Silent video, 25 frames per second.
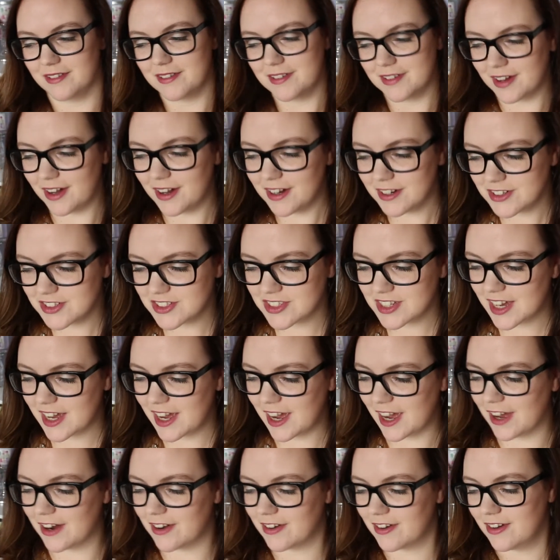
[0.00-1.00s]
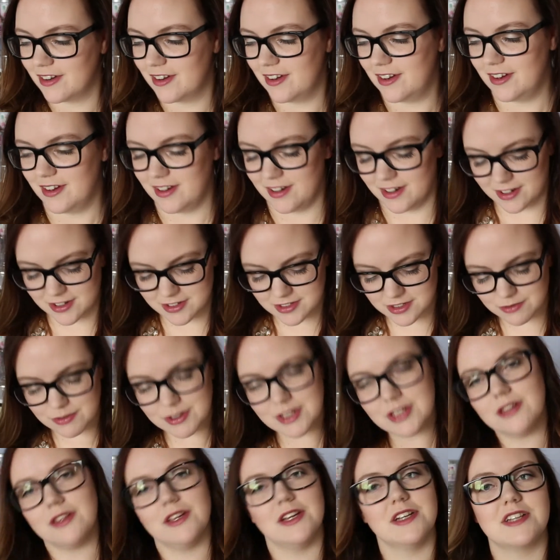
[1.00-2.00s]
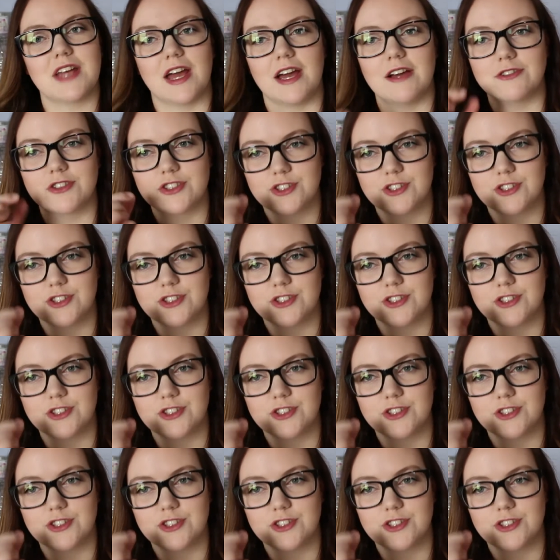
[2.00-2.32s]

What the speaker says: Kind of sad, because I really liked how